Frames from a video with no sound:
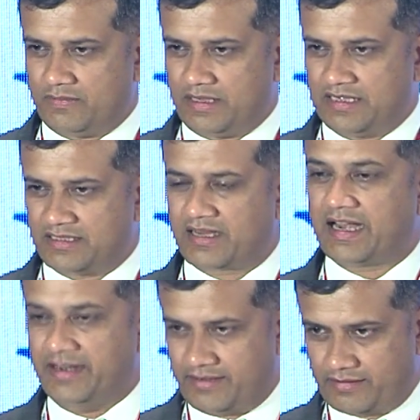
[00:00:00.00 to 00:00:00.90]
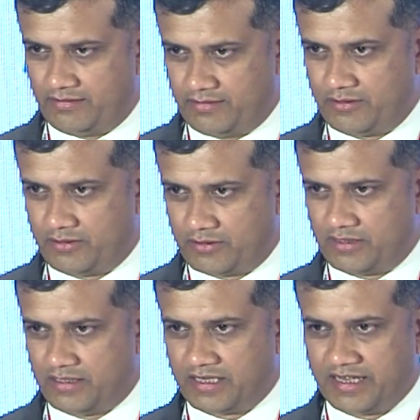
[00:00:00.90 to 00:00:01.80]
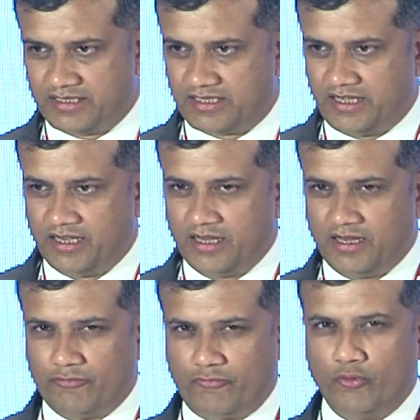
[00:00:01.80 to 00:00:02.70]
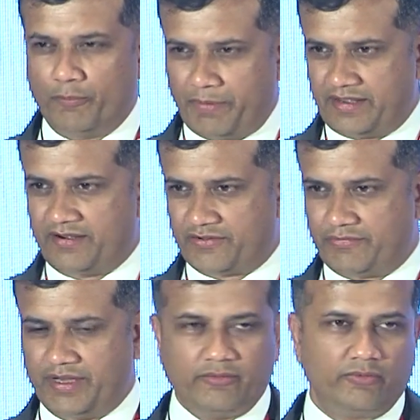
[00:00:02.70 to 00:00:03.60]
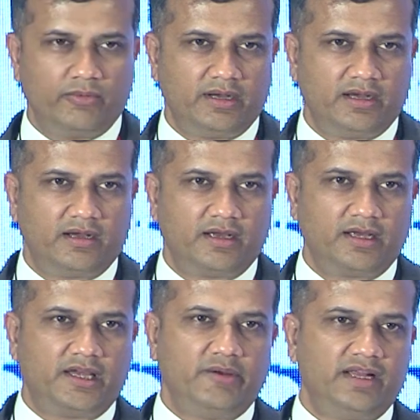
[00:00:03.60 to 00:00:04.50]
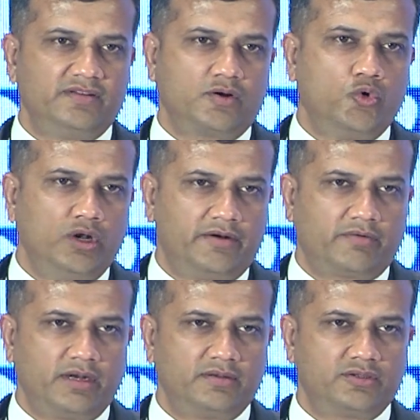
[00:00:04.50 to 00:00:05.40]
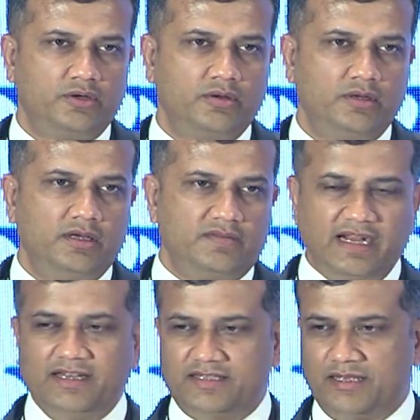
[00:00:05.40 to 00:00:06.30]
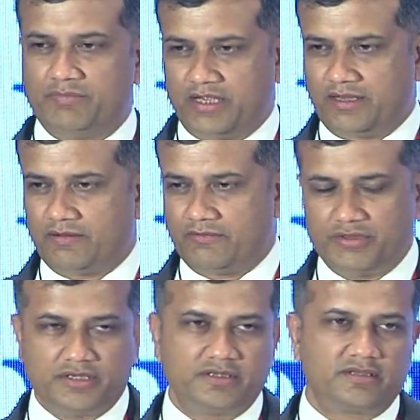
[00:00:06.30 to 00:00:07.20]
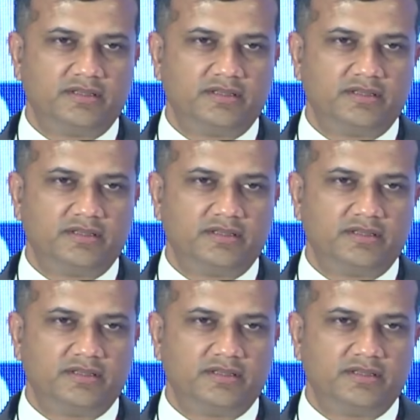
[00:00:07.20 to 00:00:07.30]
as a credit against the 4 patents we have given as a collateral. So that is something which is